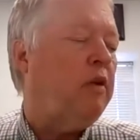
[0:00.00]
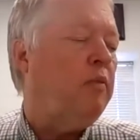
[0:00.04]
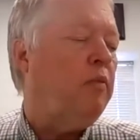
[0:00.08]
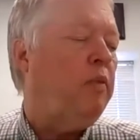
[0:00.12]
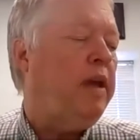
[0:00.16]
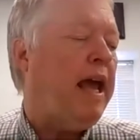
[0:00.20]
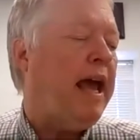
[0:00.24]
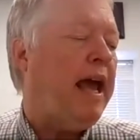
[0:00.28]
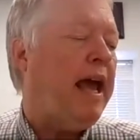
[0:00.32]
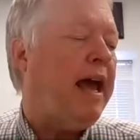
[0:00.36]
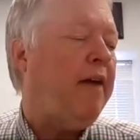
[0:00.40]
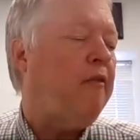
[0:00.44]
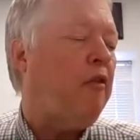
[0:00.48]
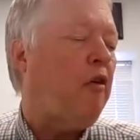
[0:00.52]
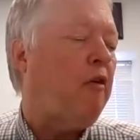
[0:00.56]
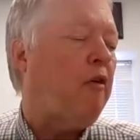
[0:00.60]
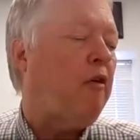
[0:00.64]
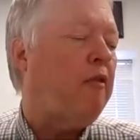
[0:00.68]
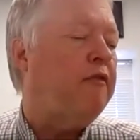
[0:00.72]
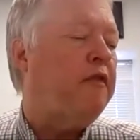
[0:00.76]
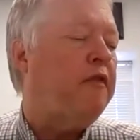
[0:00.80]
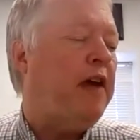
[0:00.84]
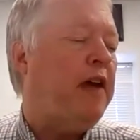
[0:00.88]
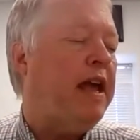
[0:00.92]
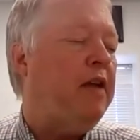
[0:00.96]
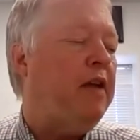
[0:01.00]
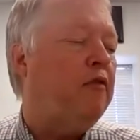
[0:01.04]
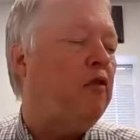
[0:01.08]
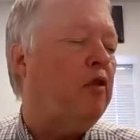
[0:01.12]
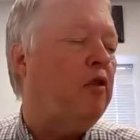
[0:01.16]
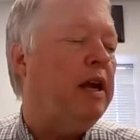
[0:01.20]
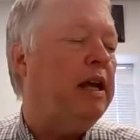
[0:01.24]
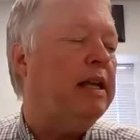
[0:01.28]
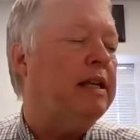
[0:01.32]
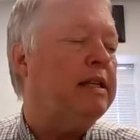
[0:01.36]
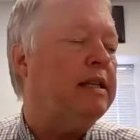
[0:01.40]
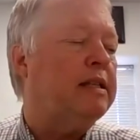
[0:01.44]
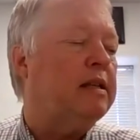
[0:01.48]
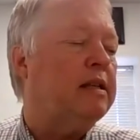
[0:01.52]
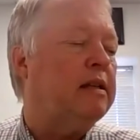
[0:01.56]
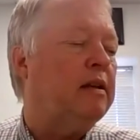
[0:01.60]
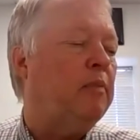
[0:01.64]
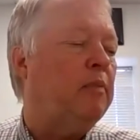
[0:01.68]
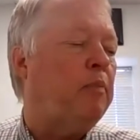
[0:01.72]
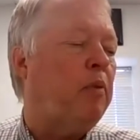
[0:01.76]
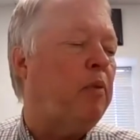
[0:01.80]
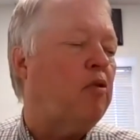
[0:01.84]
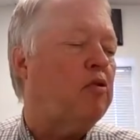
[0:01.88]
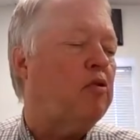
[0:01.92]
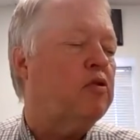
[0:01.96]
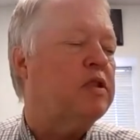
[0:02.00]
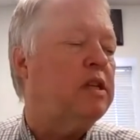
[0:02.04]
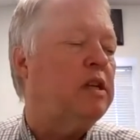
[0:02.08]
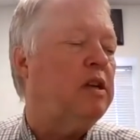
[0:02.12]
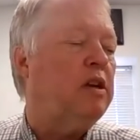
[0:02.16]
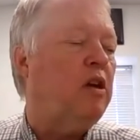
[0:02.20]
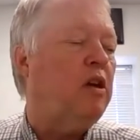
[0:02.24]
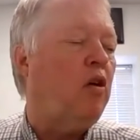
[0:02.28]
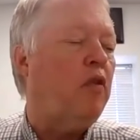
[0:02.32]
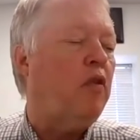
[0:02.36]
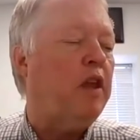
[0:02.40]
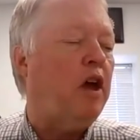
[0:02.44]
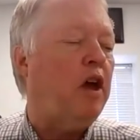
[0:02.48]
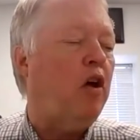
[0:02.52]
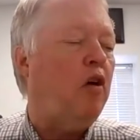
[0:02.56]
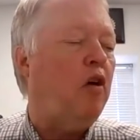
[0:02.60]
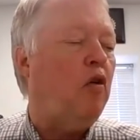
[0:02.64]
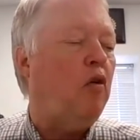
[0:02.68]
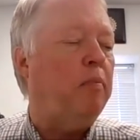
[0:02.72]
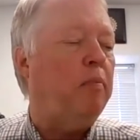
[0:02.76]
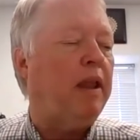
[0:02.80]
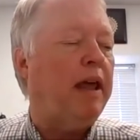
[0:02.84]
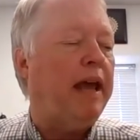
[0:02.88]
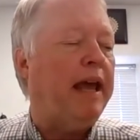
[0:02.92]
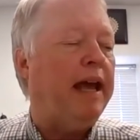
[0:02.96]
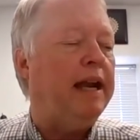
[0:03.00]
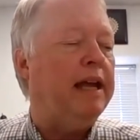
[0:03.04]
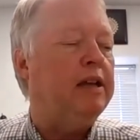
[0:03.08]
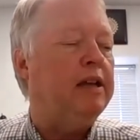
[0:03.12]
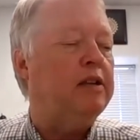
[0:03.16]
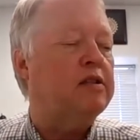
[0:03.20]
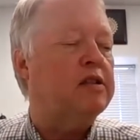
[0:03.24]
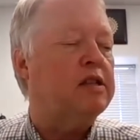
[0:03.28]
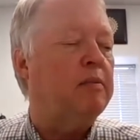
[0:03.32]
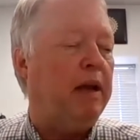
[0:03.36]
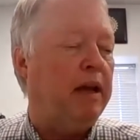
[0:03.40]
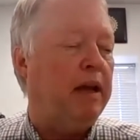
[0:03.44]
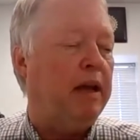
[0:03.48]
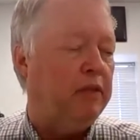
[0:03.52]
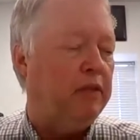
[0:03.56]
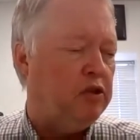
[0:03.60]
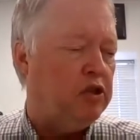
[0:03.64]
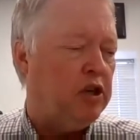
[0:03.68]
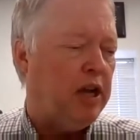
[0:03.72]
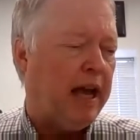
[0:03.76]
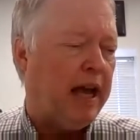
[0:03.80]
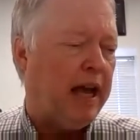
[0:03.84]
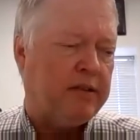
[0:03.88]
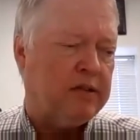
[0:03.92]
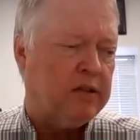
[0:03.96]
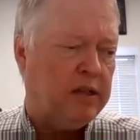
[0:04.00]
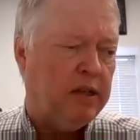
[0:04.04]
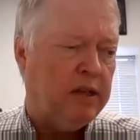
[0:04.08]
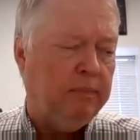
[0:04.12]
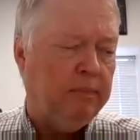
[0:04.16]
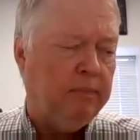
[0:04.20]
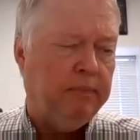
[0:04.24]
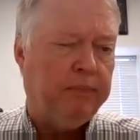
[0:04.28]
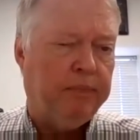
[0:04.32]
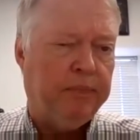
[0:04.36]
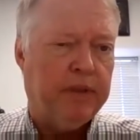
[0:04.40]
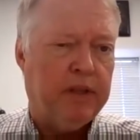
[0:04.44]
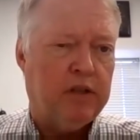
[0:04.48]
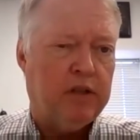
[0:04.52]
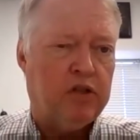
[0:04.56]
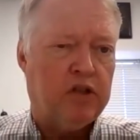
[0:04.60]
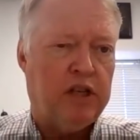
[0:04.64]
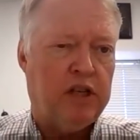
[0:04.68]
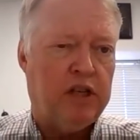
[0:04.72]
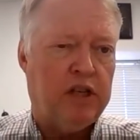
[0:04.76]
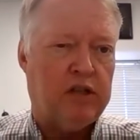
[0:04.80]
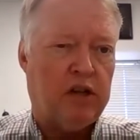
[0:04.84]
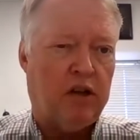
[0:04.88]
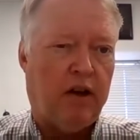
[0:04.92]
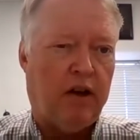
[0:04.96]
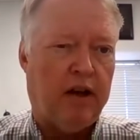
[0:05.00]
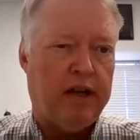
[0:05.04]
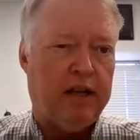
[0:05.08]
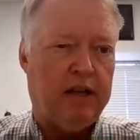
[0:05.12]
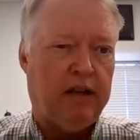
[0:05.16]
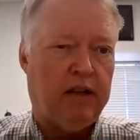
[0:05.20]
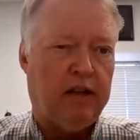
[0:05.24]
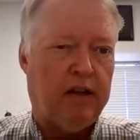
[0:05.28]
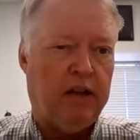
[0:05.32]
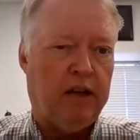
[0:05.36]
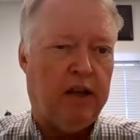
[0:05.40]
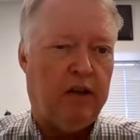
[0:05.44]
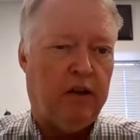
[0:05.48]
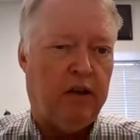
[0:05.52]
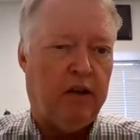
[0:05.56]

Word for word: And we have our favorite person on the whole planet, Samantha Jackson. She's on, uh,